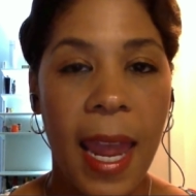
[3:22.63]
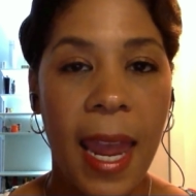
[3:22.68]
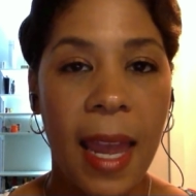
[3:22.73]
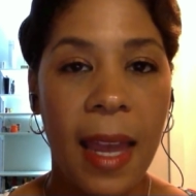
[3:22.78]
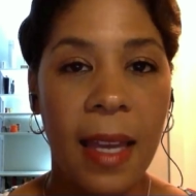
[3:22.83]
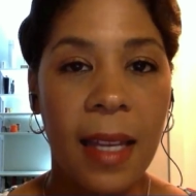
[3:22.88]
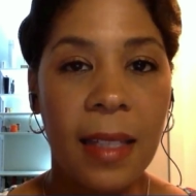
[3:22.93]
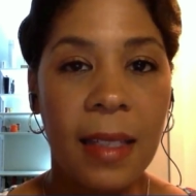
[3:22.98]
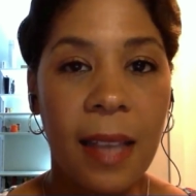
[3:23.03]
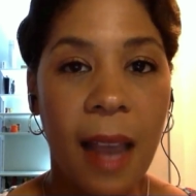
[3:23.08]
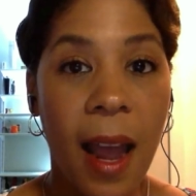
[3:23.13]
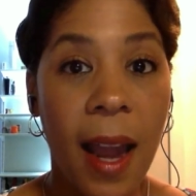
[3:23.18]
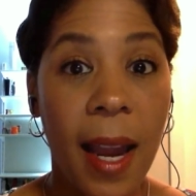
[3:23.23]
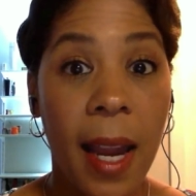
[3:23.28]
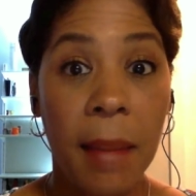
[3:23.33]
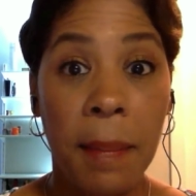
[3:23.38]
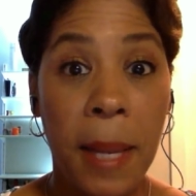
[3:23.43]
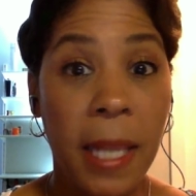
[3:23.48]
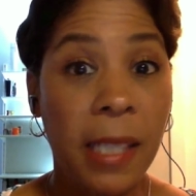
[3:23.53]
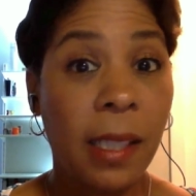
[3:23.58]
And
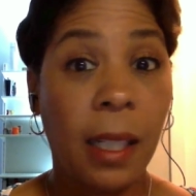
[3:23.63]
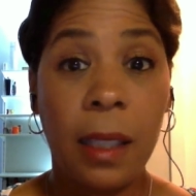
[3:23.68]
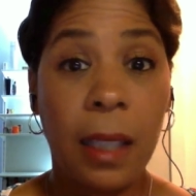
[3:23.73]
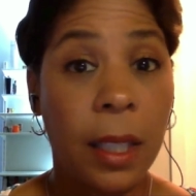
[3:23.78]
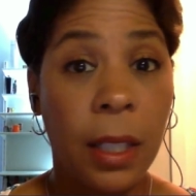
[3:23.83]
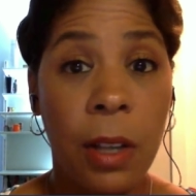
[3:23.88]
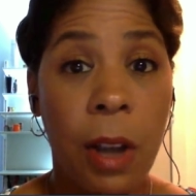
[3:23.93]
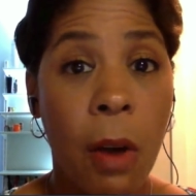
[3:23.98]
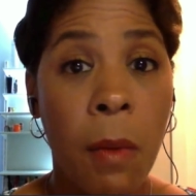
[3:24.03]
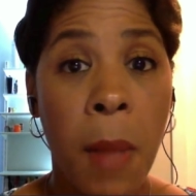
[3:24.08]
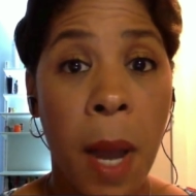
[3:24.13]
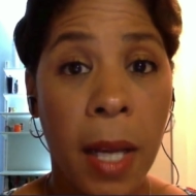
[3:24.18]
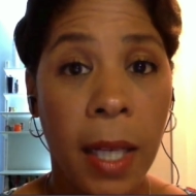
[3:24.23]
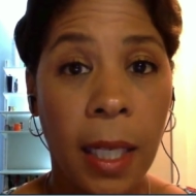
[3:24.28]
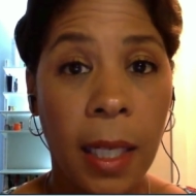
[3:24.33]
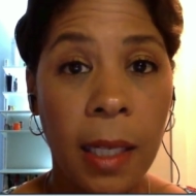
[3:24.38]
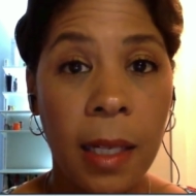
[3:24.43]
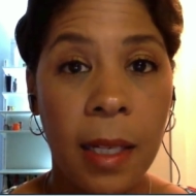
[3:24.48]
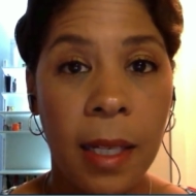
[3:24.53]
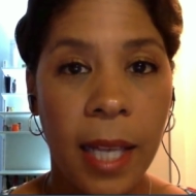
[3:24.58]
I had basically no
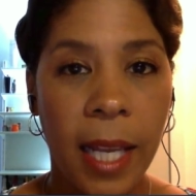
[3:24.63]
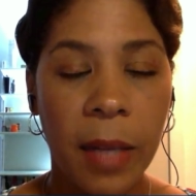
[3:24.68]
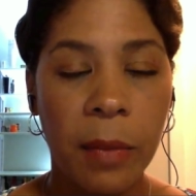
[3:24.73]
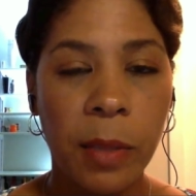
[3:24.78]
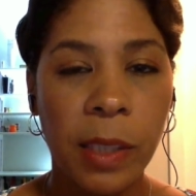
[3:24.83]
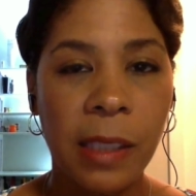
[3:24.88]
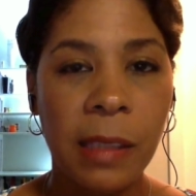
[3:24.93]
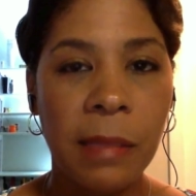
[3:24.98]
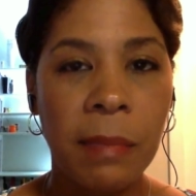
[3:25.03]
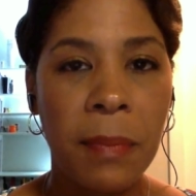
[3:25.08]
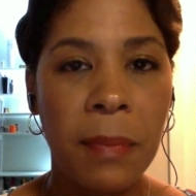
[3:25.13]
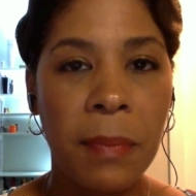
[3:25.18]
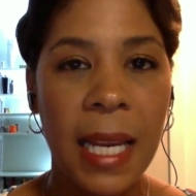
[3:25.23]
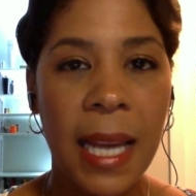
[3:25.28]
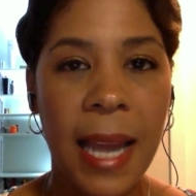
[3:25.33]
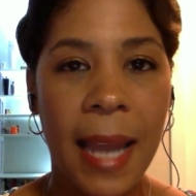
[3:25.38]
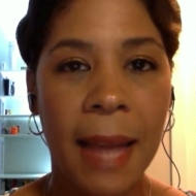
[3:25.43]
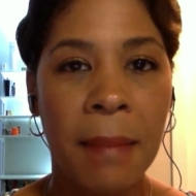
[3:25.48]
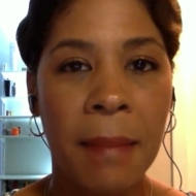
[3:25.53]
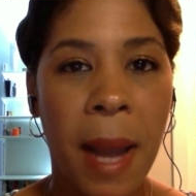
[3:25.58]
money. It was
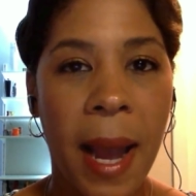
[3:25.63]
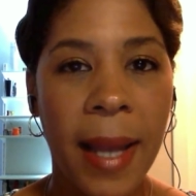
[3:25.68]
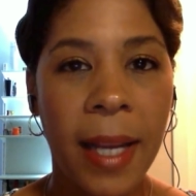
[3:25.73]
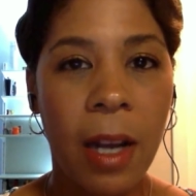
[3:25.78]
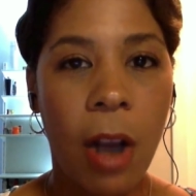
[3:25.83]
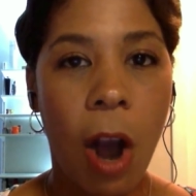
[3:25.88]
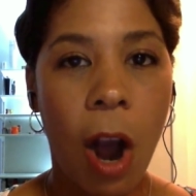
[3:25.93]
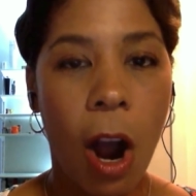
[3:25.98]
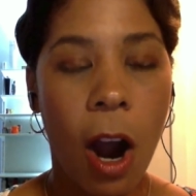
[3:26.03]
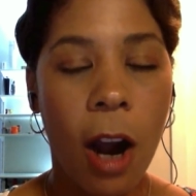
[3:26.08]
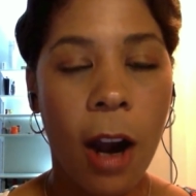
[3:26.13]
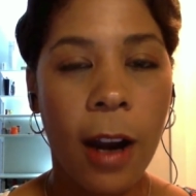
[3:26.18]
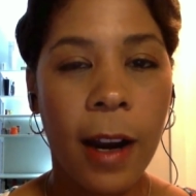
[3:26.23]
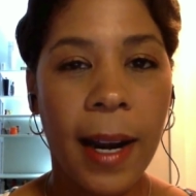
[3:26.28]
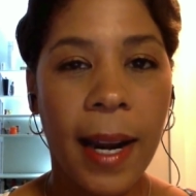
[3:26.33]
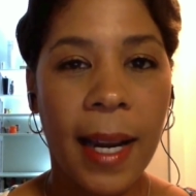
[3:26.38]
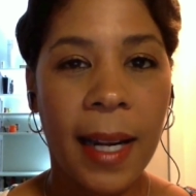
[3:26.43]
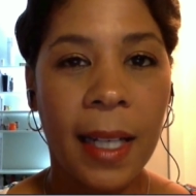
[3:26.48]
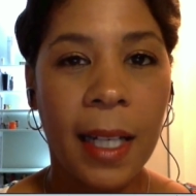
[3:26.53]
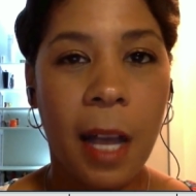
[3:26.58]
me and my
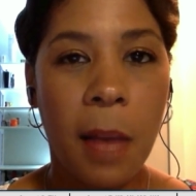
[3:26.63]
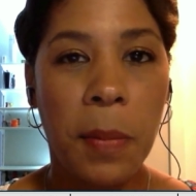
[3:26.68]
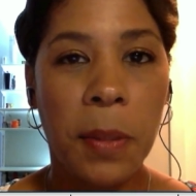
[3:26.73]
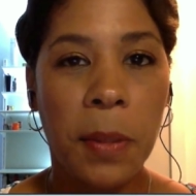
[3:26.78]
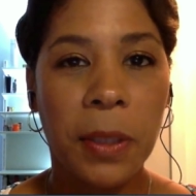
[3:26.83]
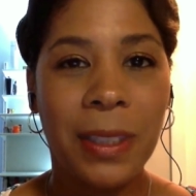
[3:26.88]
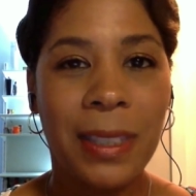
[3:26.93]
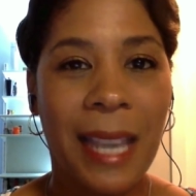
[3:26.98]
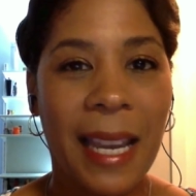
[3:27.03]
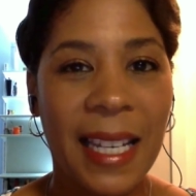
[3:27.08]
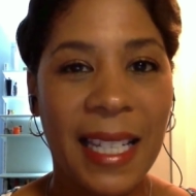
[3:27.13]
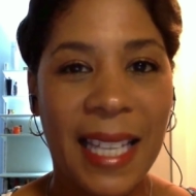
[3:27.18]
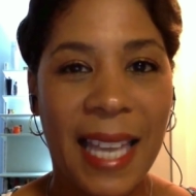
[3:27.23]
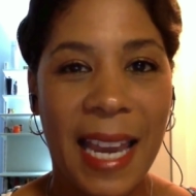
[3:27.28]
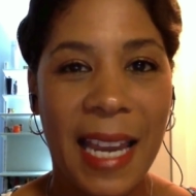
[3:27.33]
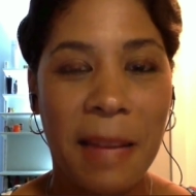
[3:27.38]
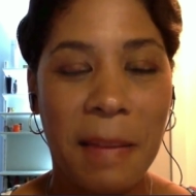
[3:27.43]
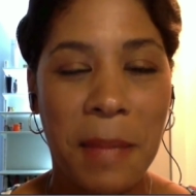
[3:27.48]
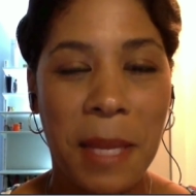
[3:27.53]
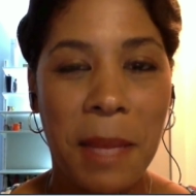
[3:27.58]
car and a couple
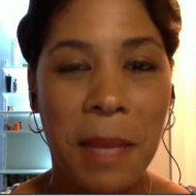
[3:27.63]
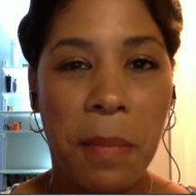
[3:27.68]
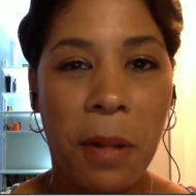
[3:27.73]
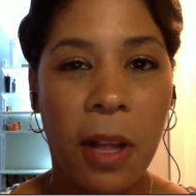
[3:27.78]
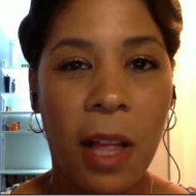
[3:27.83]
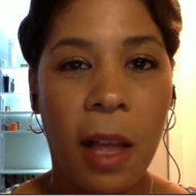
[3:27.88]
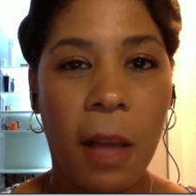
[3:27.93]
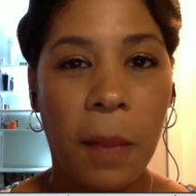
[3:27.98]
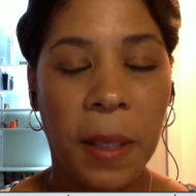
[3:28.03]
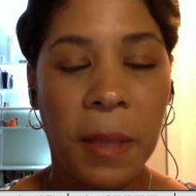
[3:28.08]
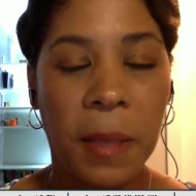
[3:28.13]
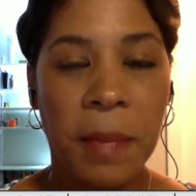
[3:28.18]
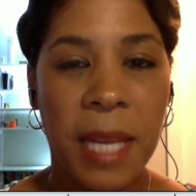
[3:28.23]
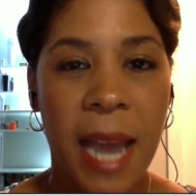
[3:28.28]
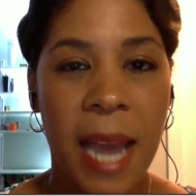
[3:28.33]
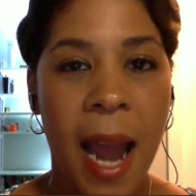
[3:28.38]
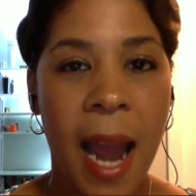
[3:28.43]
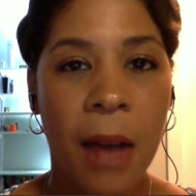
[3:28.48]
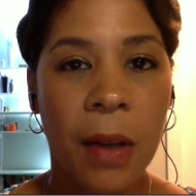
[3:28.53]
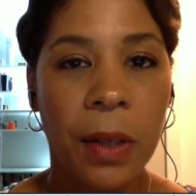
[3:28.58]
dedicated people helping
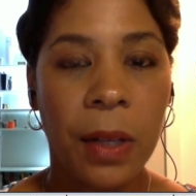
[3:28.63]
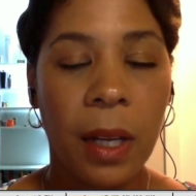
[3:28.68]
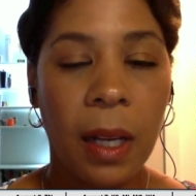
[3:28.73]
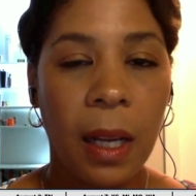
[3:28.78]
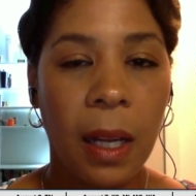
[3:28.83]
me out.